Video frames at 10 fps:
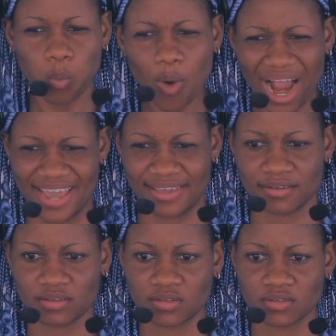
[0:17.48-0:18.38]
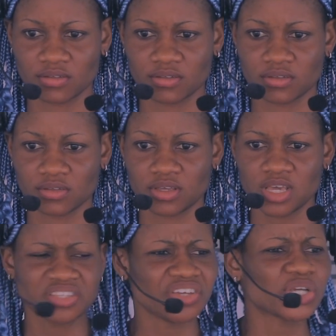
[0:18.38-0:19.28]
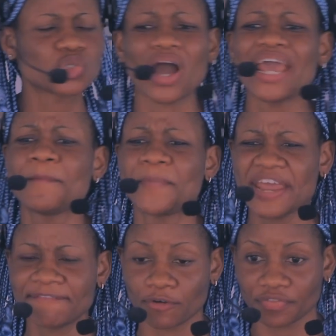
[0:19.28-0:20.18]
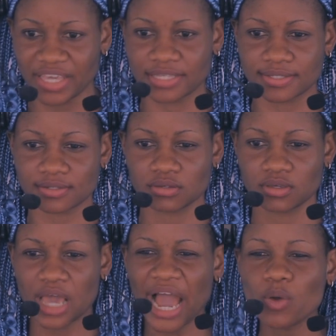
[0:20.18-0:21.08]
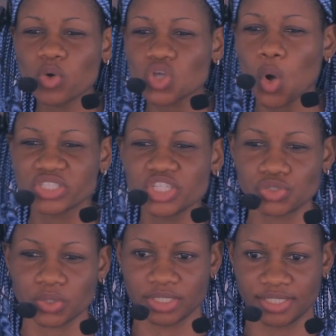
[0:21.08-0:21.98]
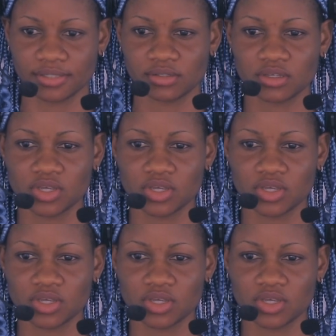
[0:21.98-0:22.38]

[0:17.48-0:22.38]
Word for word: Why? Director, I paid for this. I was auditioned.